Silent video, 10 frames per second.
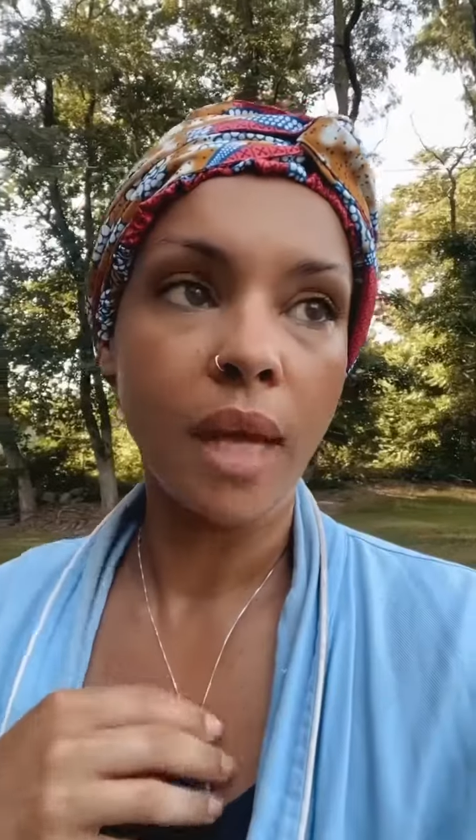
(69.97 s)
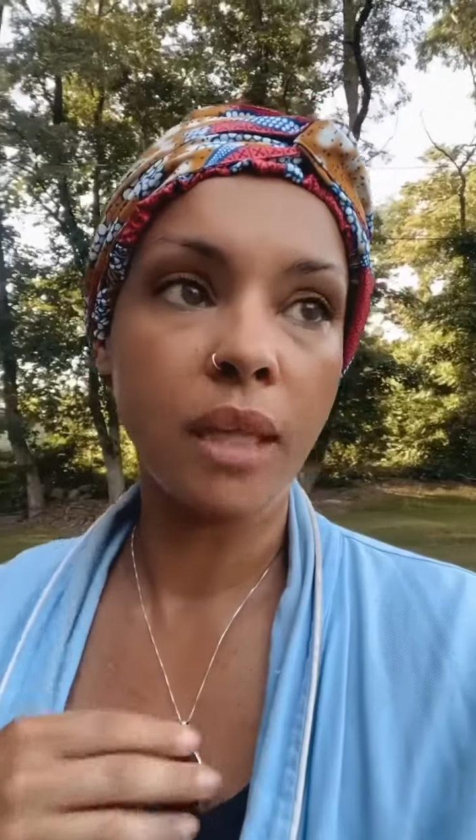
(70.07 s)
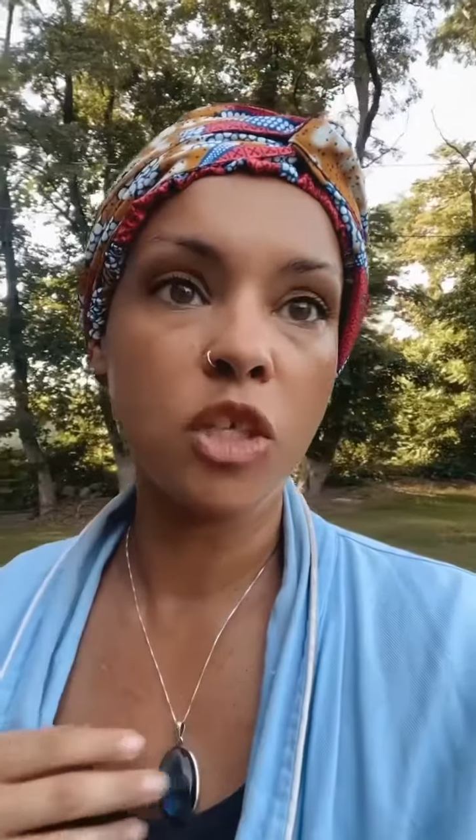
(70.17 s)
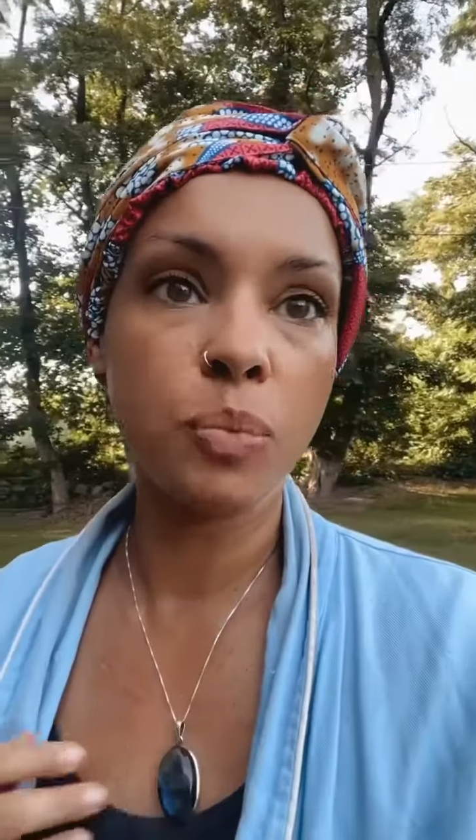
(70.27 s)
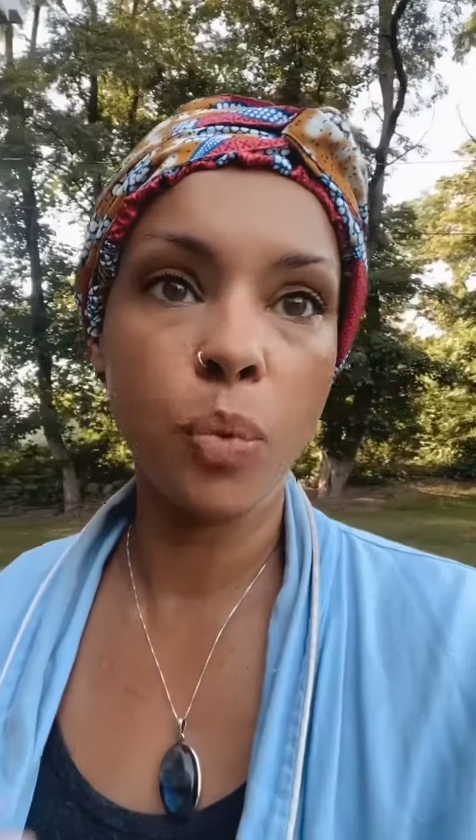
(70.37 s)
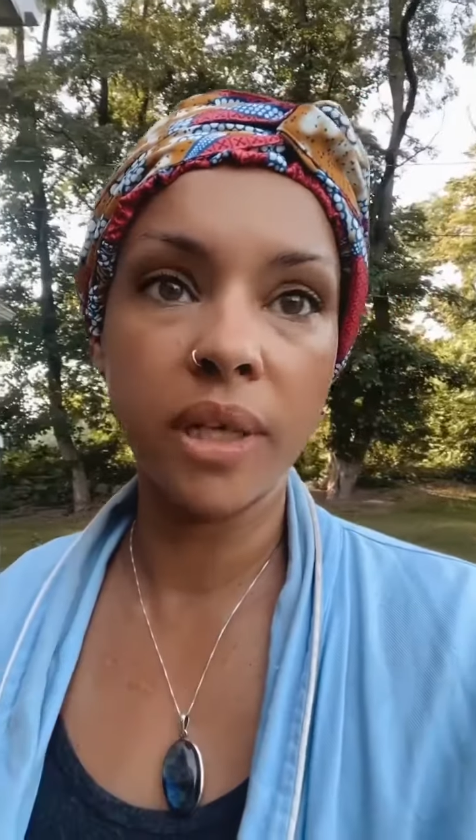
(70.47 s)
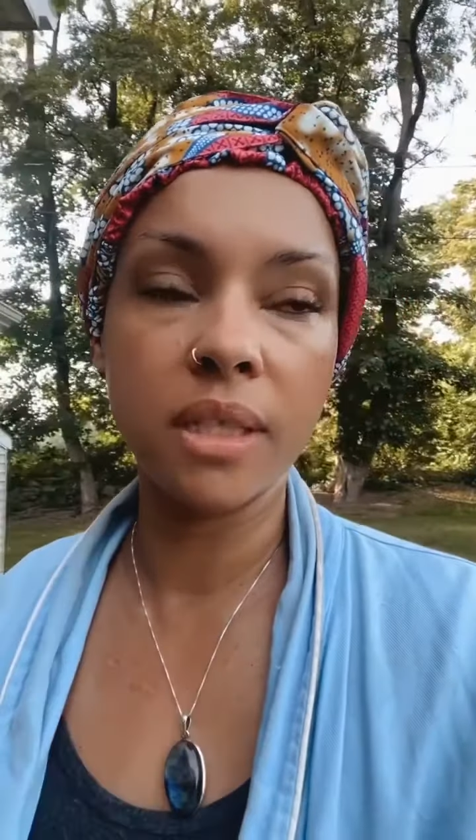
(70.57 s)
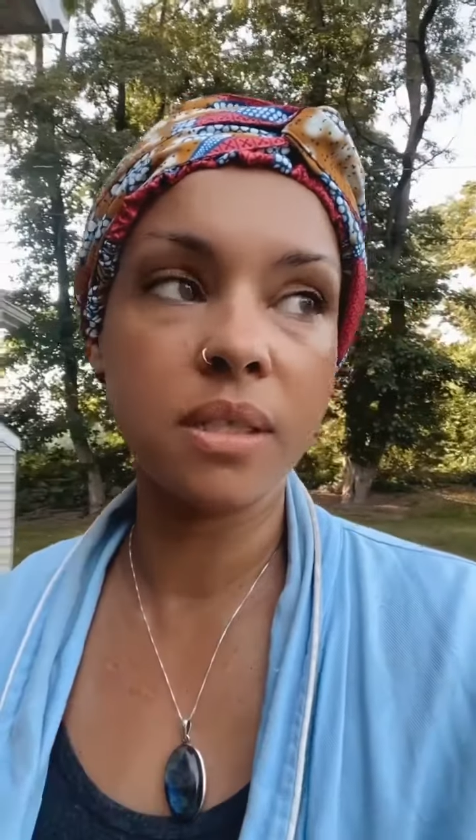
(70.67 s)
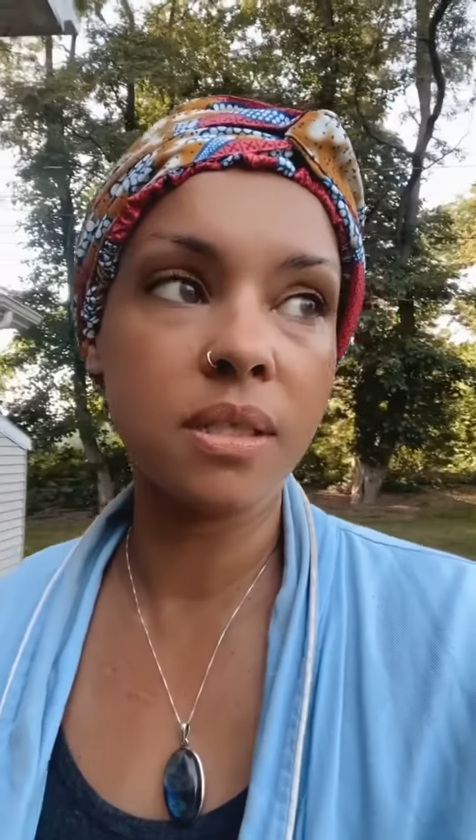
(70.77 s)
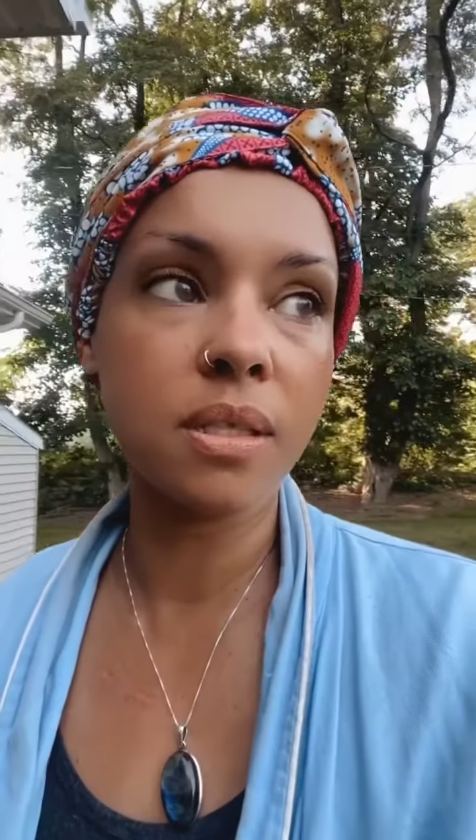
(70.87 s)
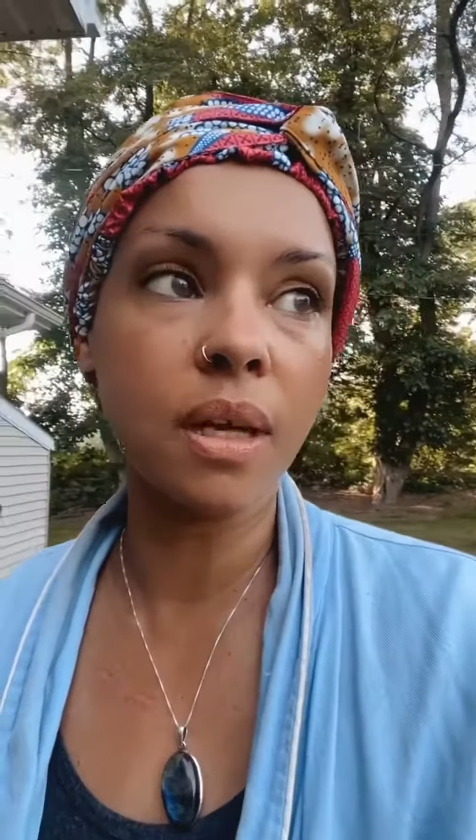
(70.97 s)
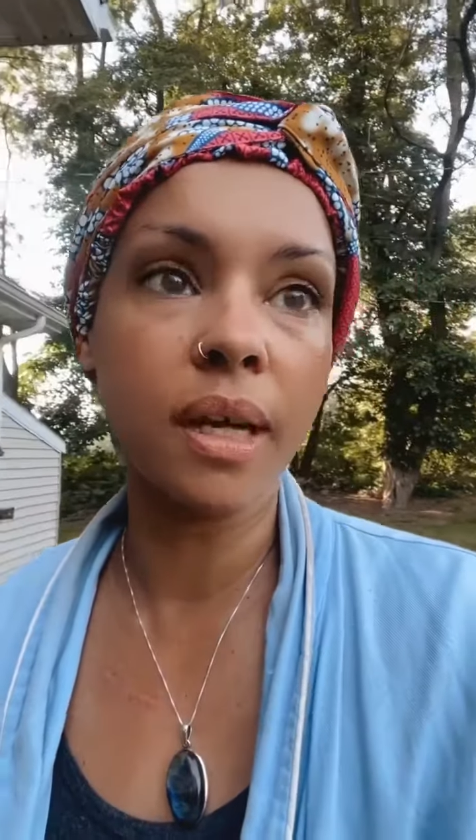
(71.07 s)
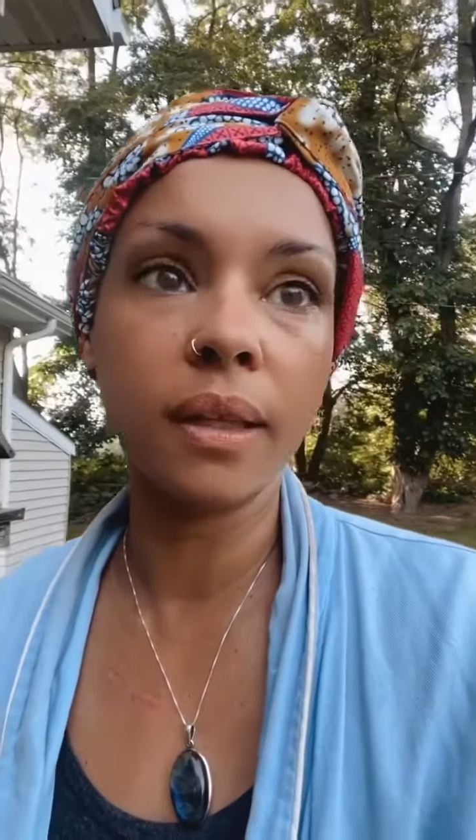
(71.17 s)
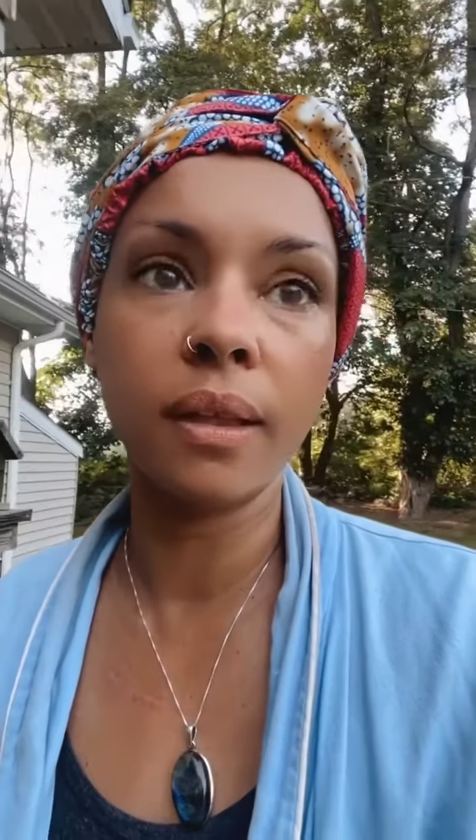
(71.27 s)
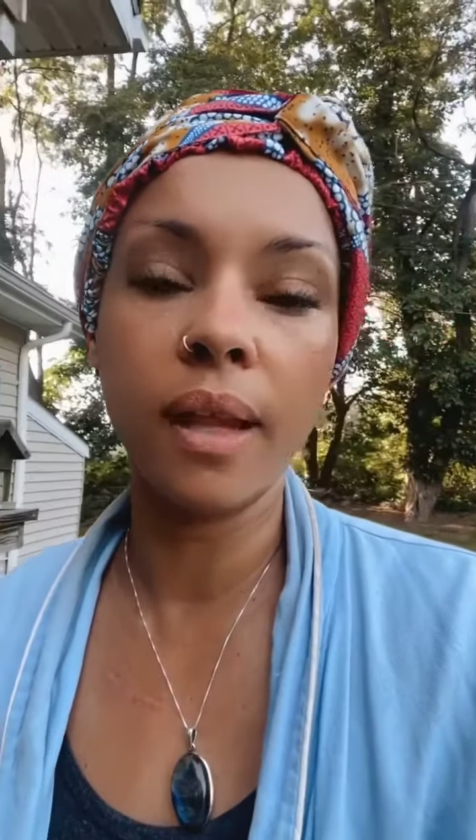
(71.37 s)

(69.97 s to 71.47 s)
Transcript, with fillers: At this point, it's just sucking the